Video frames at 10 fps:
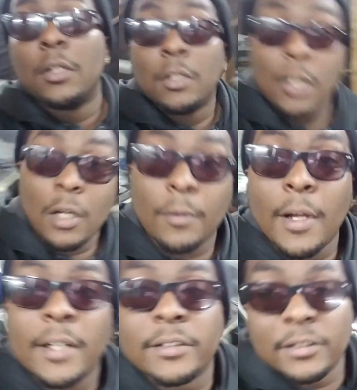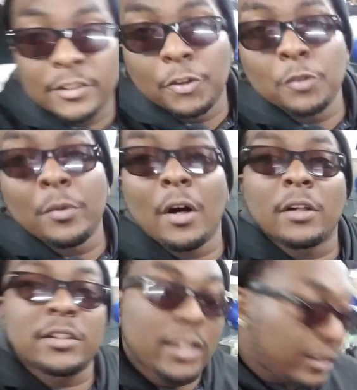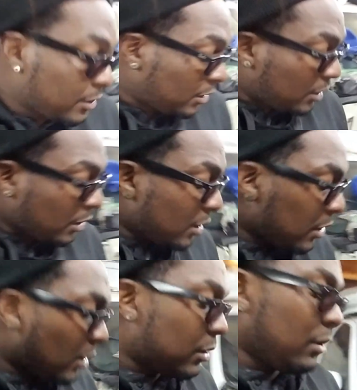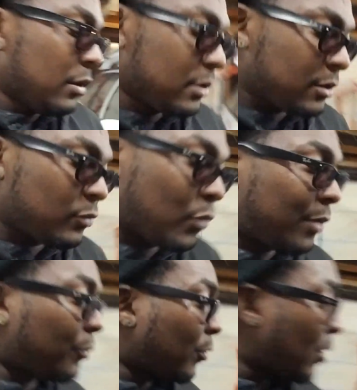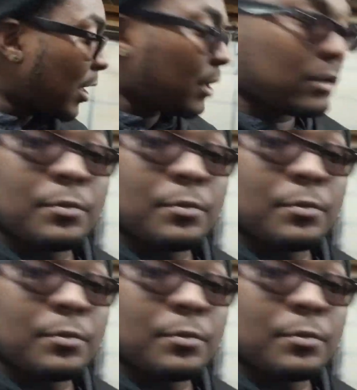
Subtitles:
Alright, it's Dumar checking in again, and this is where we're at.